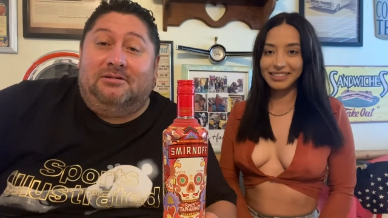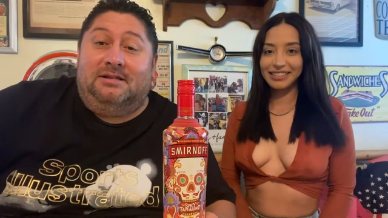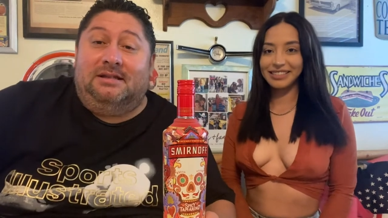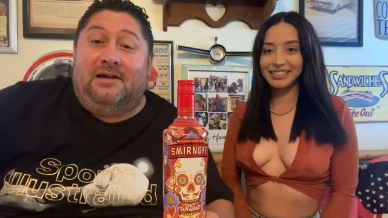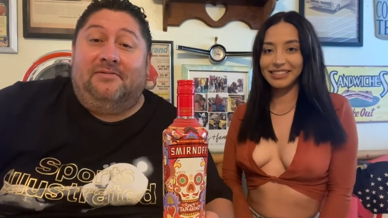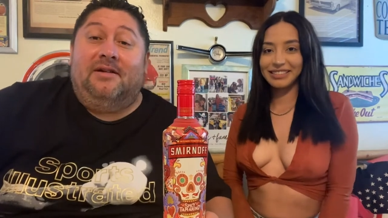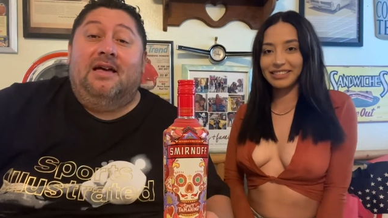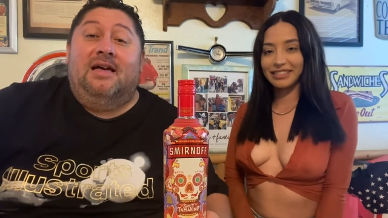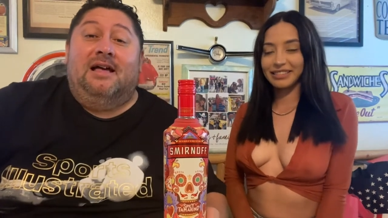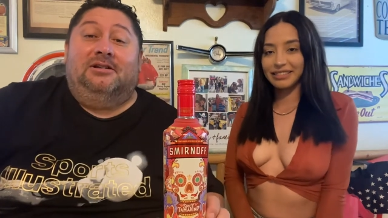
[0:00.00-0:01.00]
Speaker 1: Steph.
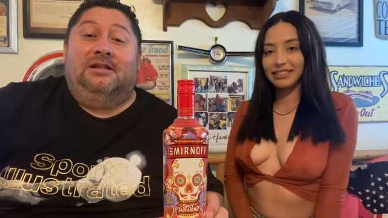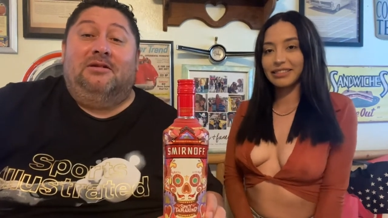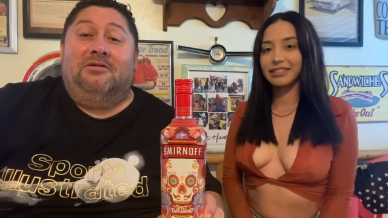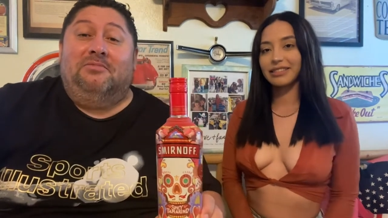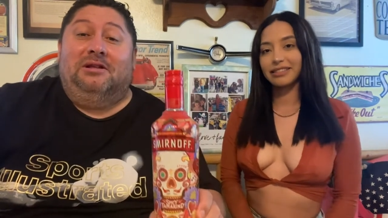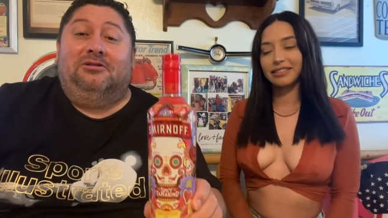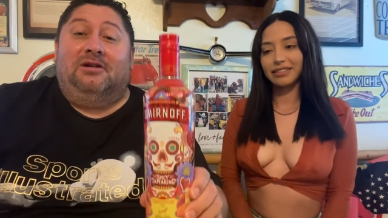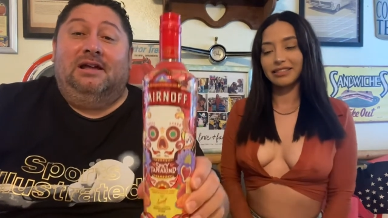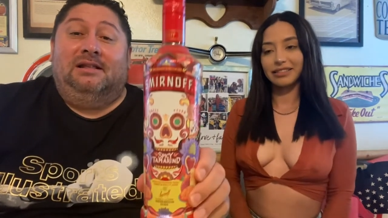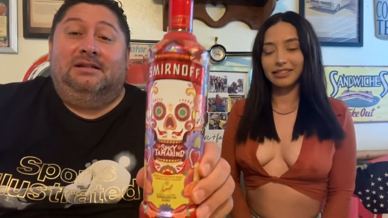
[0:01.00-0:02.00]
And today we're going to be
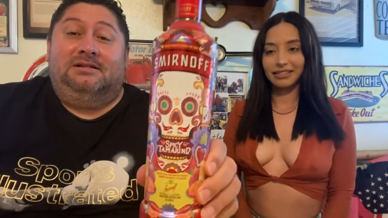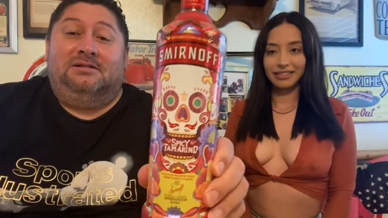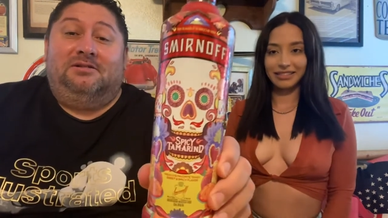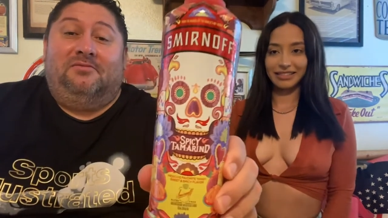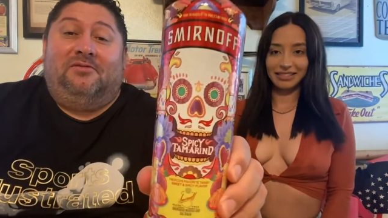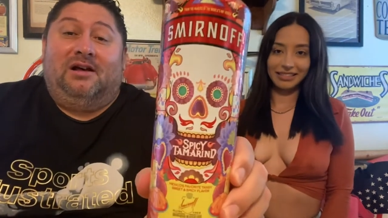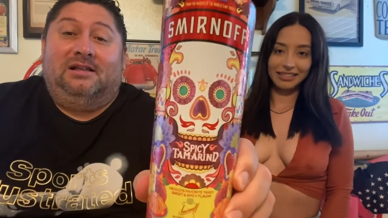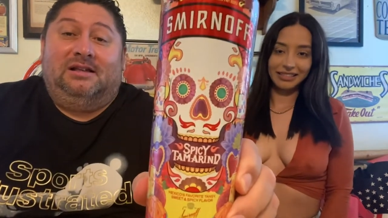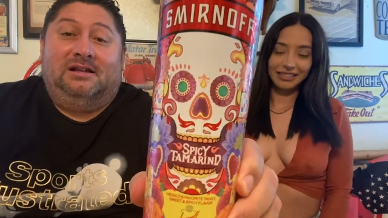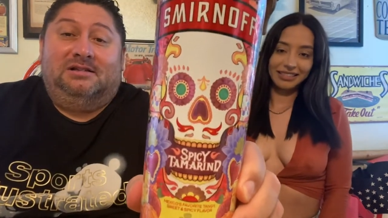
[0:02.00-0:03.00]
trying this
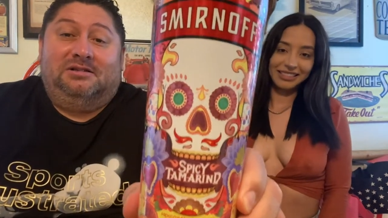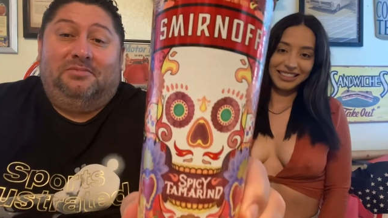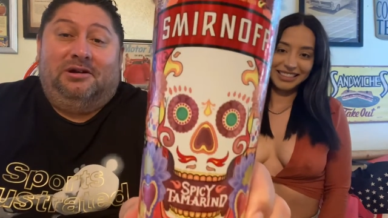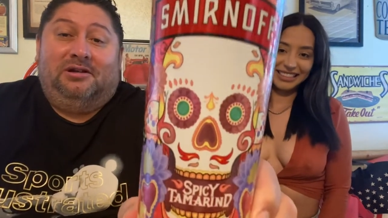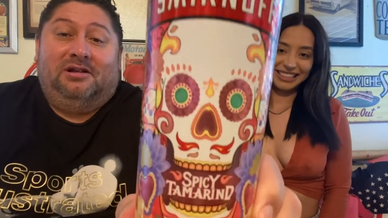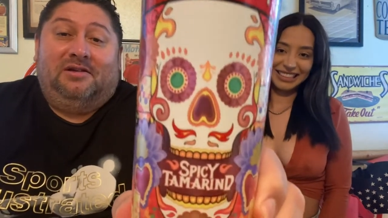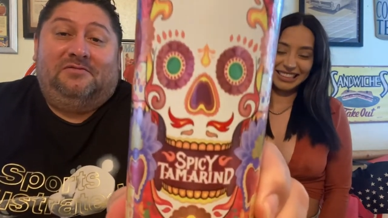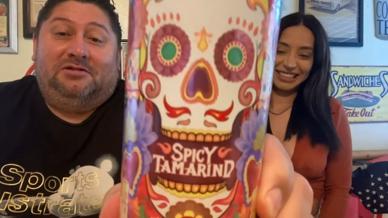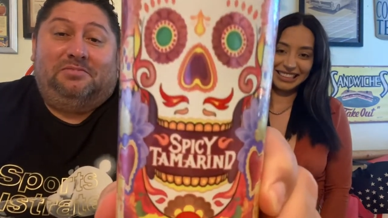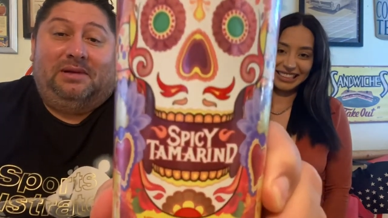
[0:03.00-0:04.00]
vodka Smirnoff
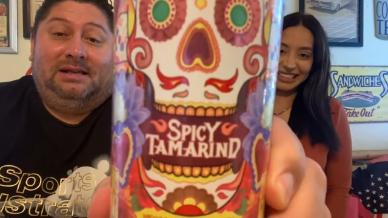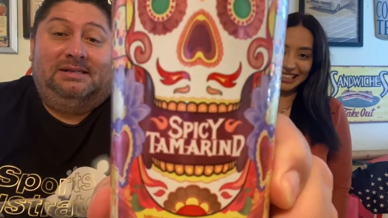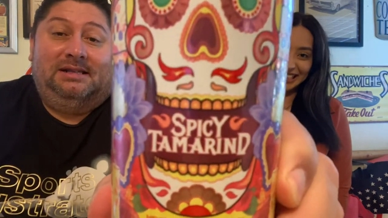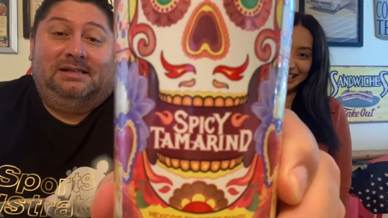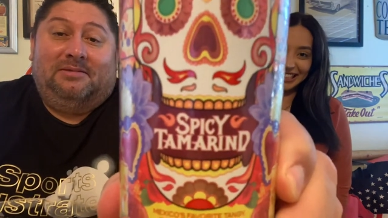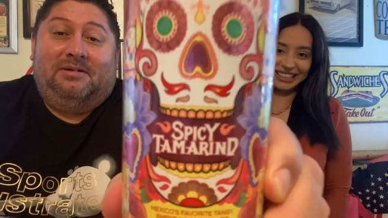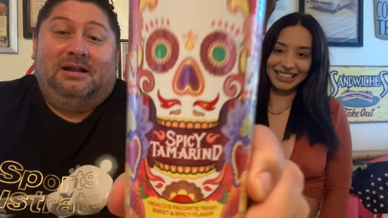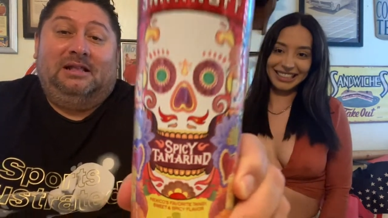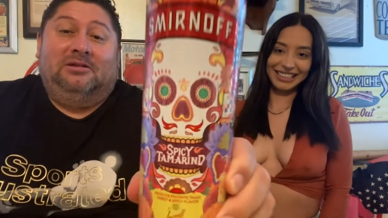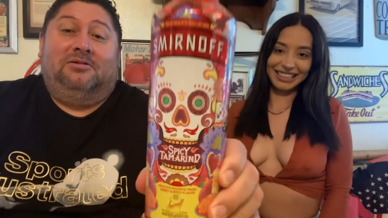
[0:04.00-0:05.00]
spicy
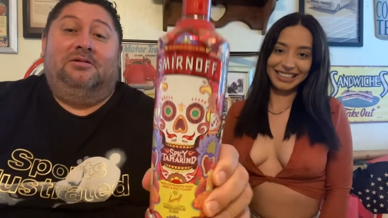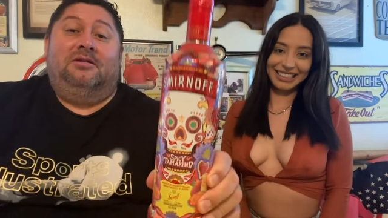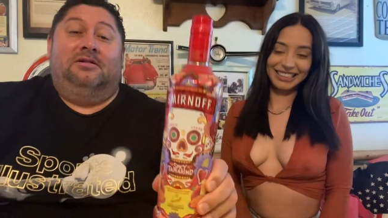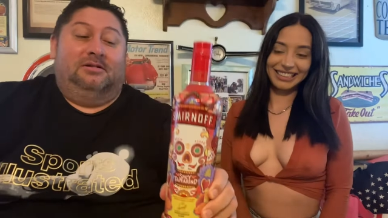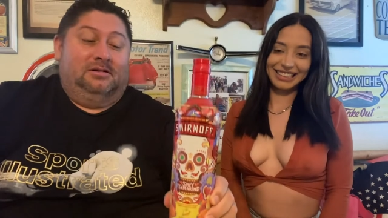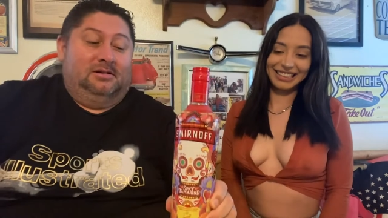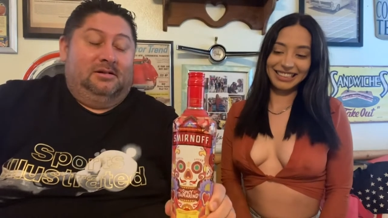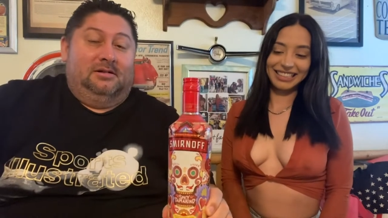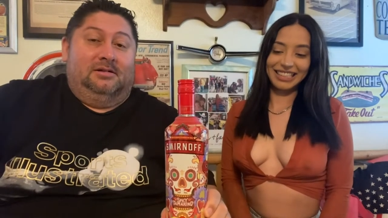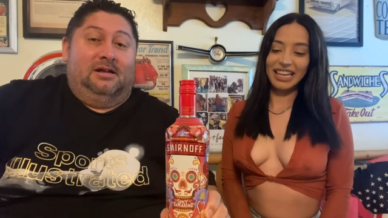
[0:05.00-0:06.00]
tamarindo.
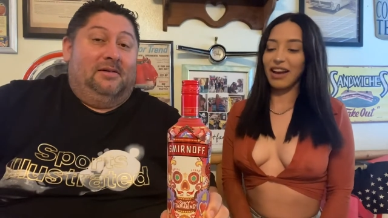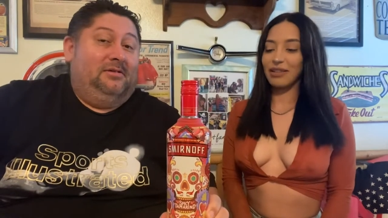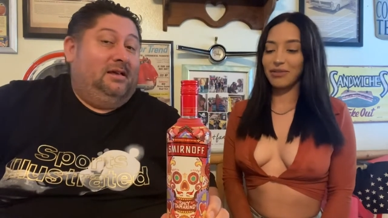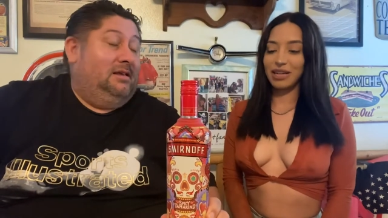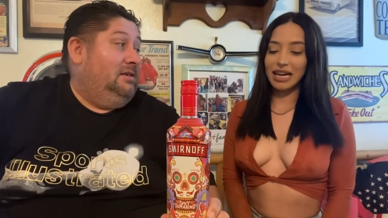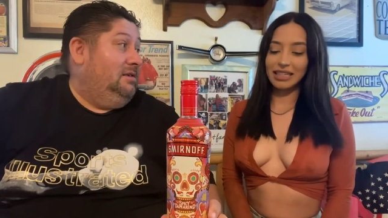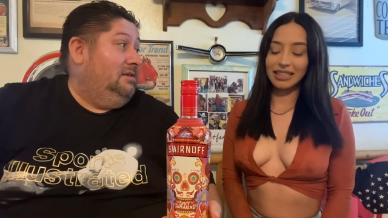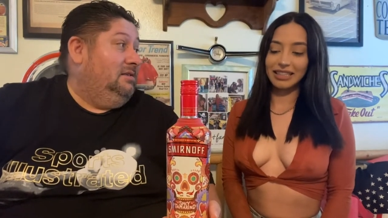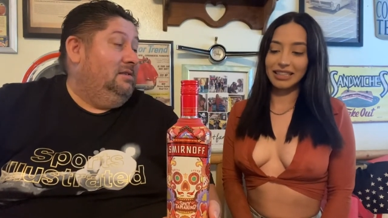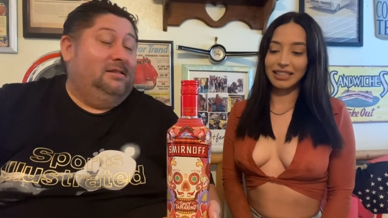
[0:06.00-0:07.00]
Speaker 2: Yeah, I've never had it,
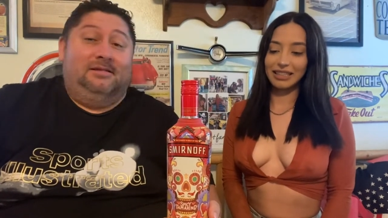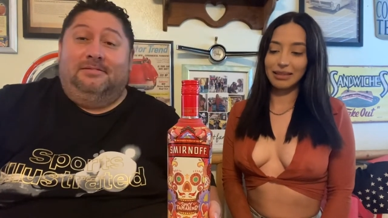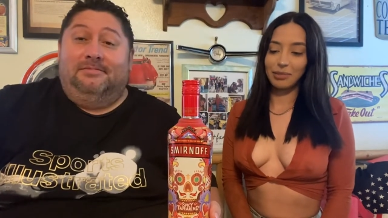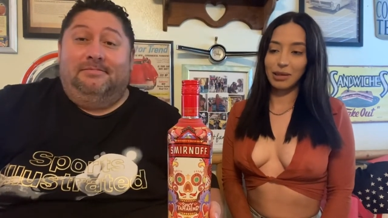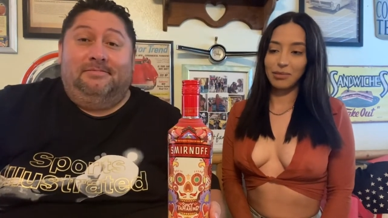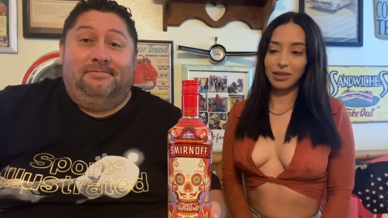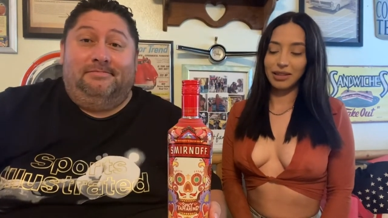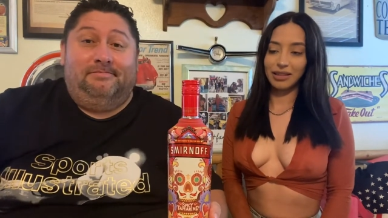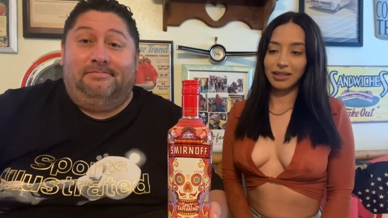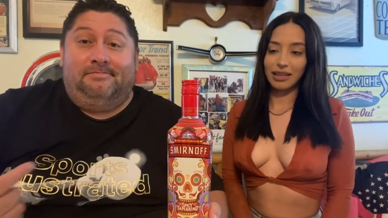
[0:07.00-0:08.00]
but
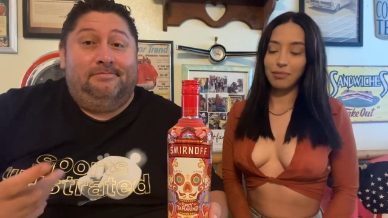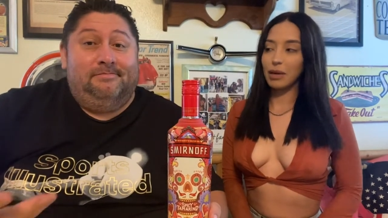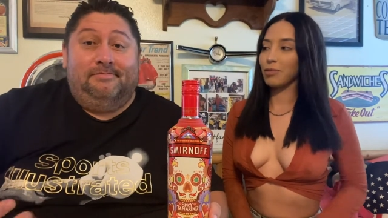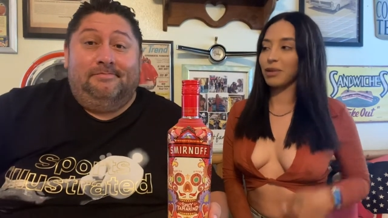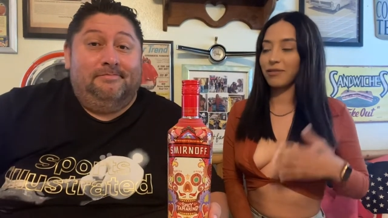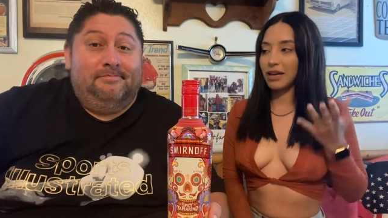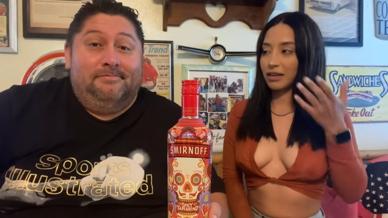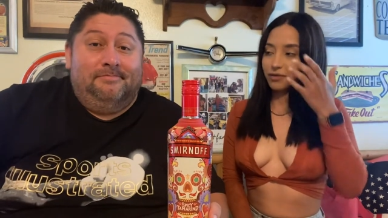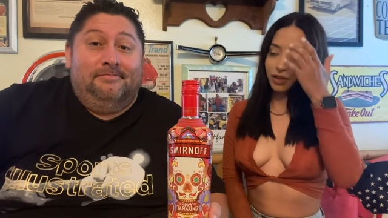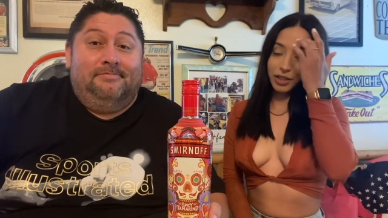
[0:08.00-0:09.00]
I'm a big fan of
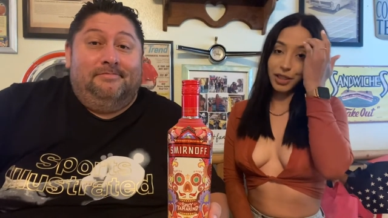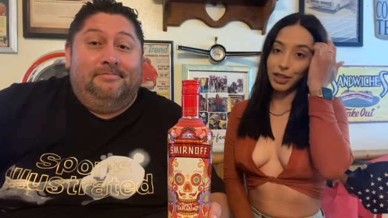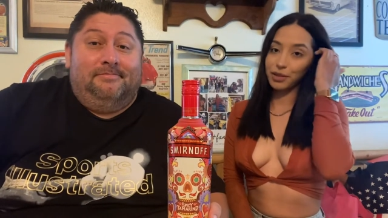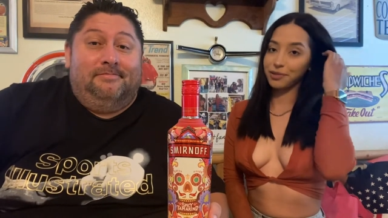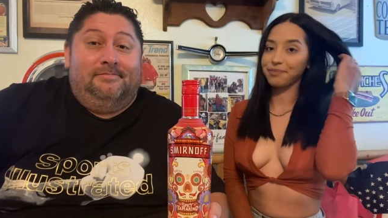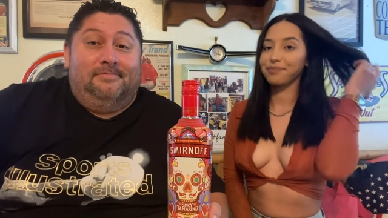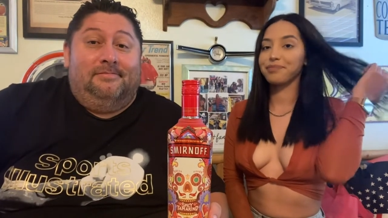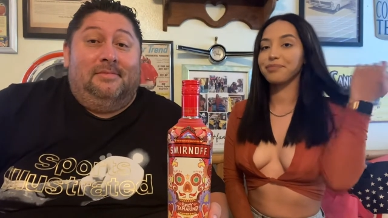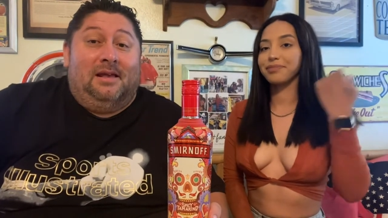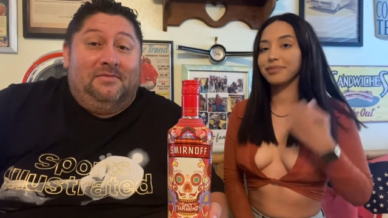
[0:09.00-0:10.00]
vodka, so.
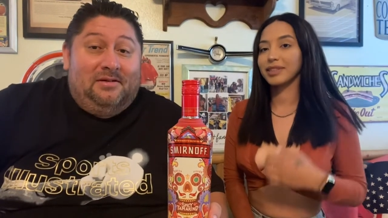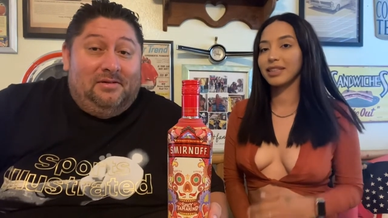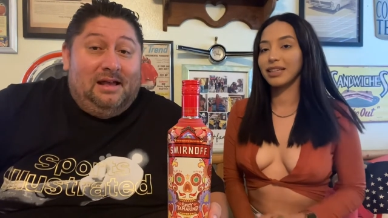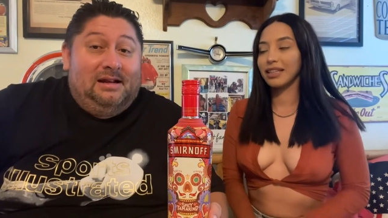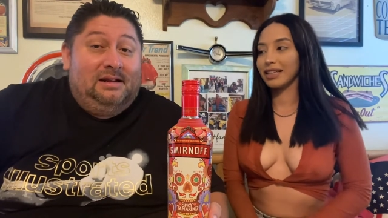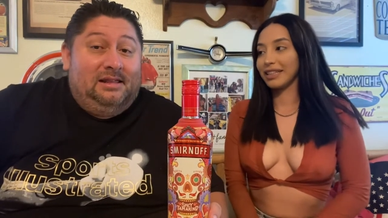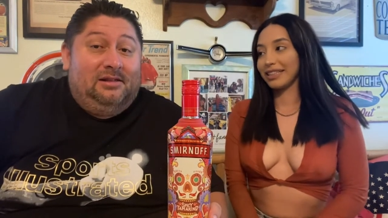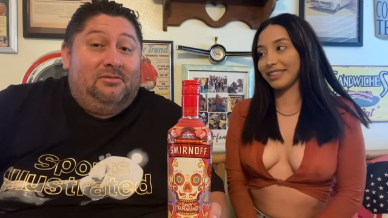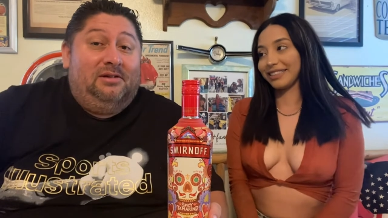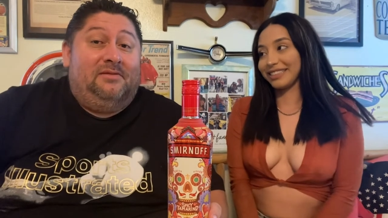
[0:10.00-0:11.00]
Speaker 1: I've never had it either.
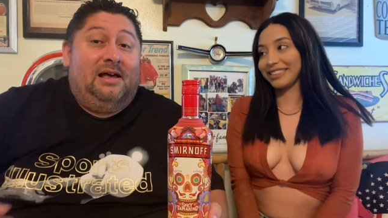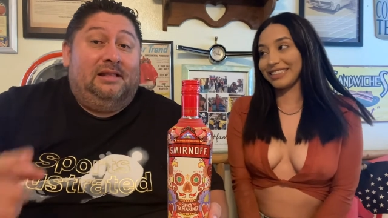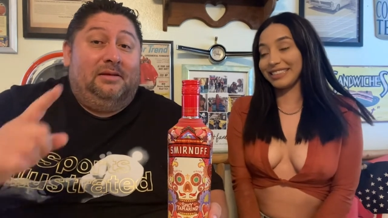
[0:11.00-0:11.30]
We've had the